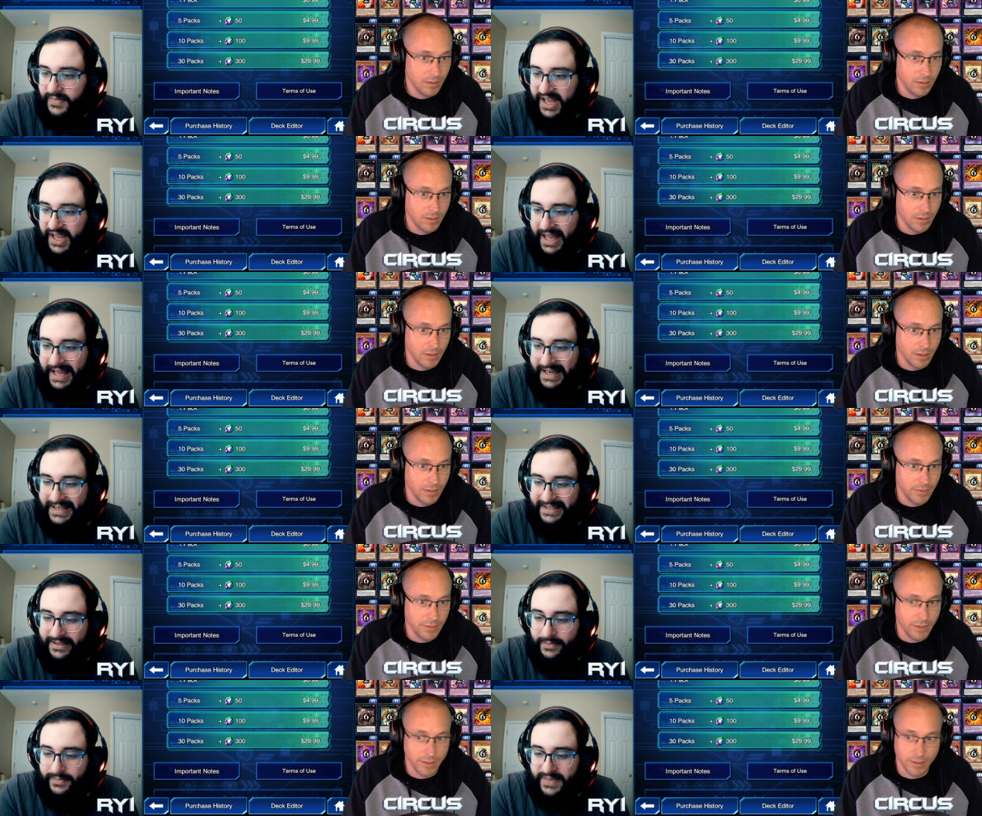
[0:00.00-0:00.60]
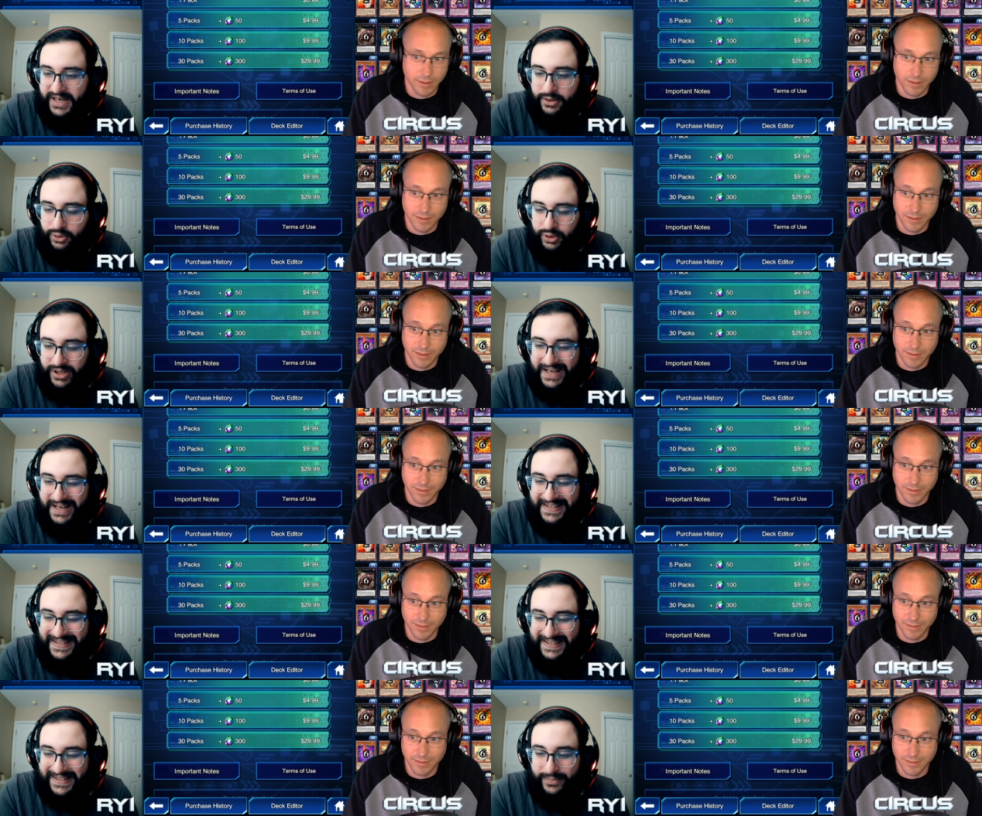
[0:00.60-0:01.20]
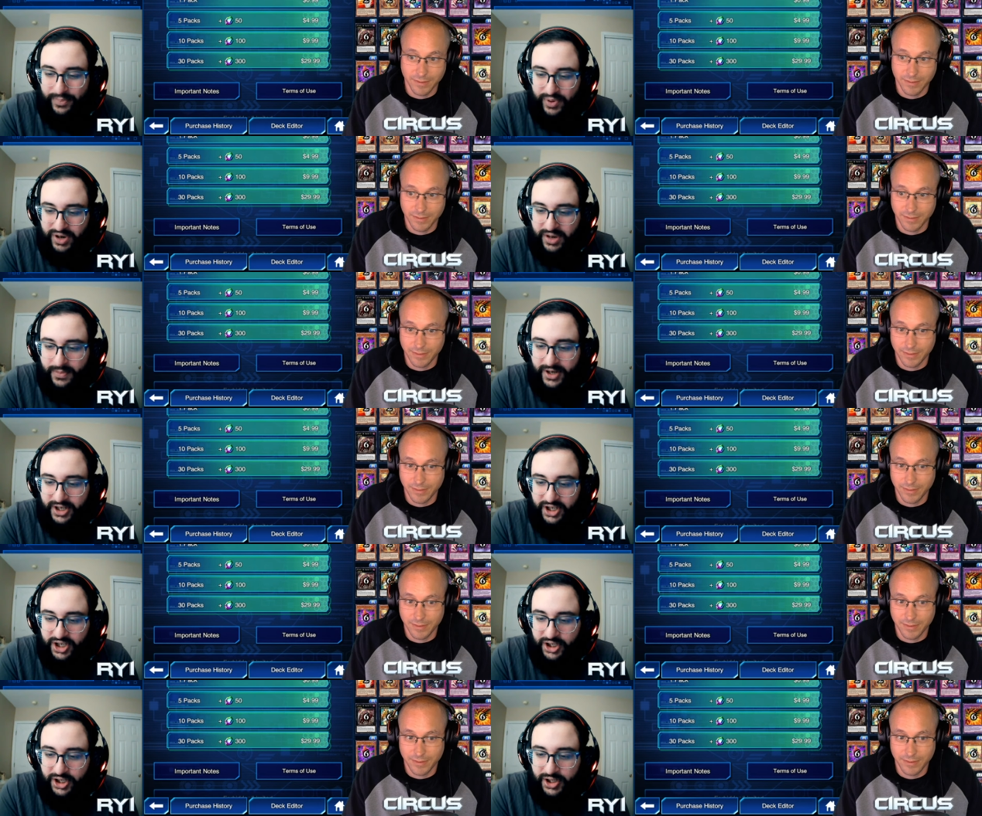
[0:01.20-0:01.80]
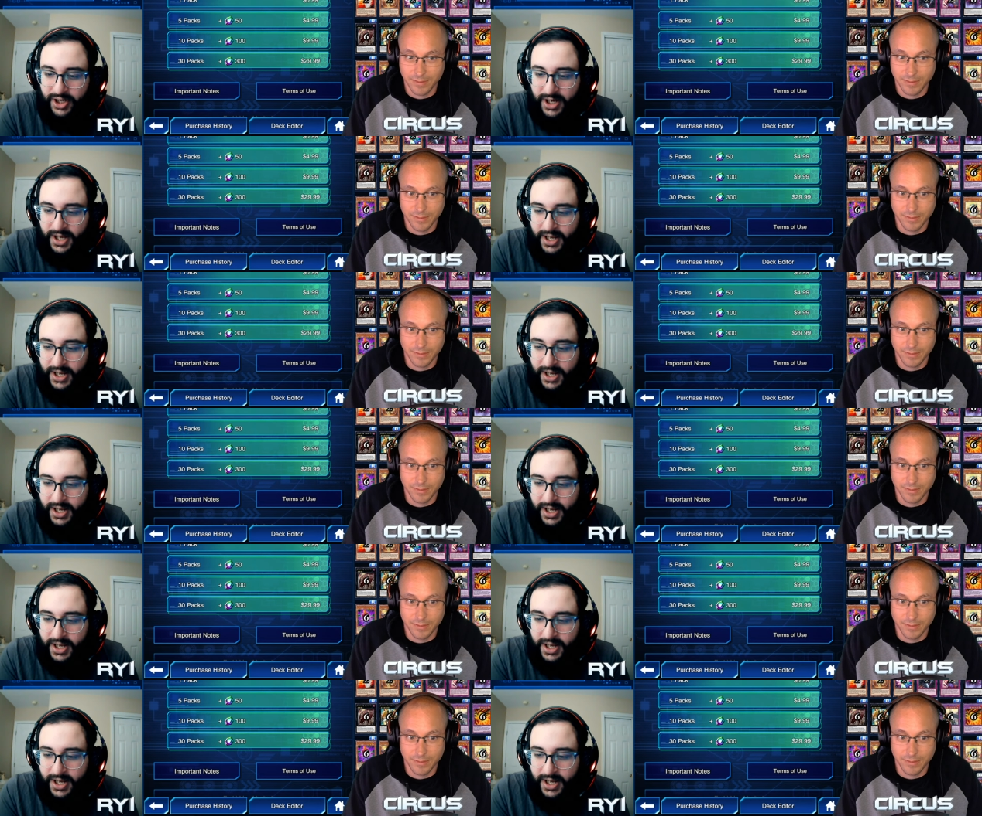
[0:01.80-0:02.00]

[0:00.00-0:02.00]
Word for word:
Speaker 1: Exa Beetle, yes, pretty much